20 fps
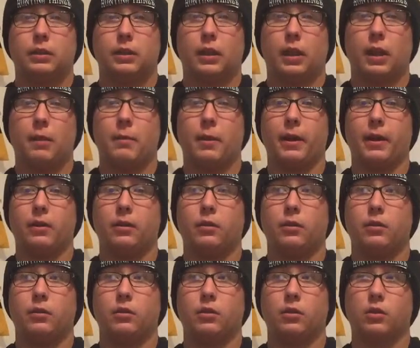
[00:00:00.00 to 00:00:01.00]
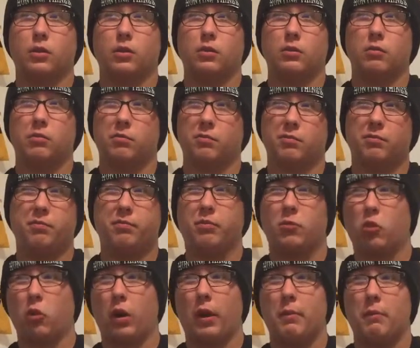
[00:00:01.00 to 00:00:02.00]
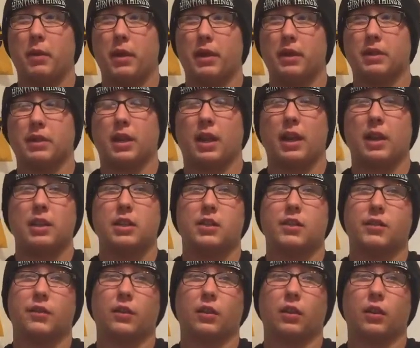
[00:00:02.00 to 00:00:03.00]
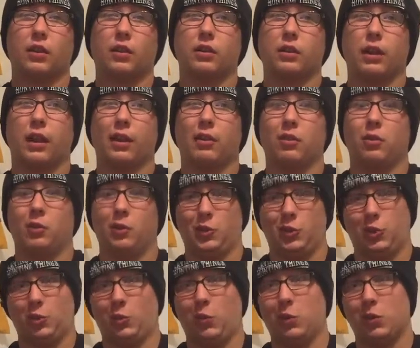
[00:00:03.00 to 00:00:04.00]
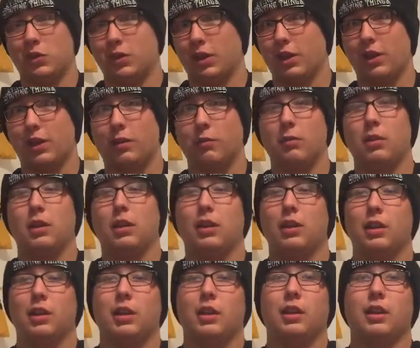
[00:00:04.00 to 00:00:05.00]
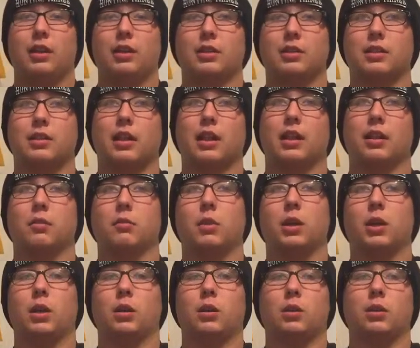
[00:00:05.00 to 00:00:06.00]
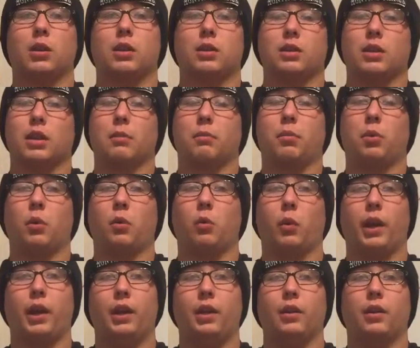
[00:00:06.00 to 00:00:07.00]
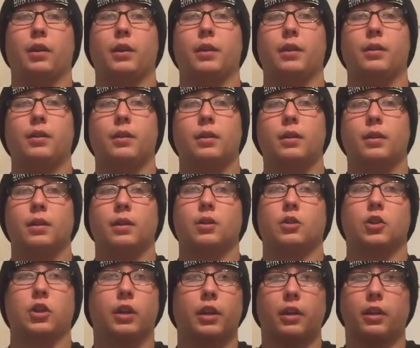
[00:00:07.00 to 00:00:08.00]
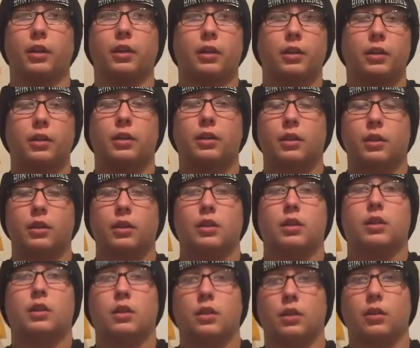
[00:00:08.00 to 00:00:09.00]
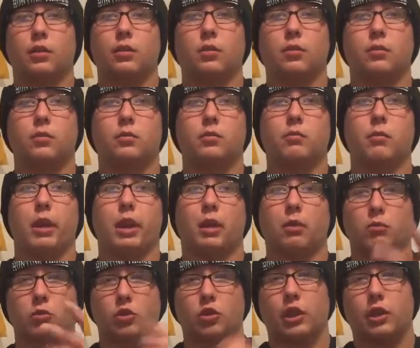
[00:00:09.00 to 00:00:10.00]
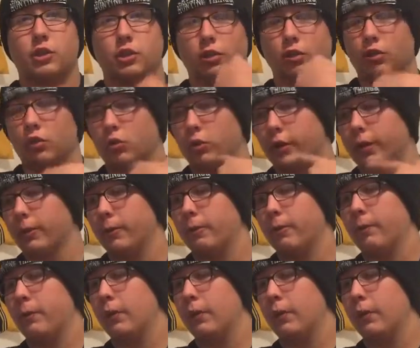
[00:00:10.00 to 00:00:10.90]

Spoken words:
I'm at quite big size for how short time it's taken me, because I put weight on it and try to, make them stretch a little quicker.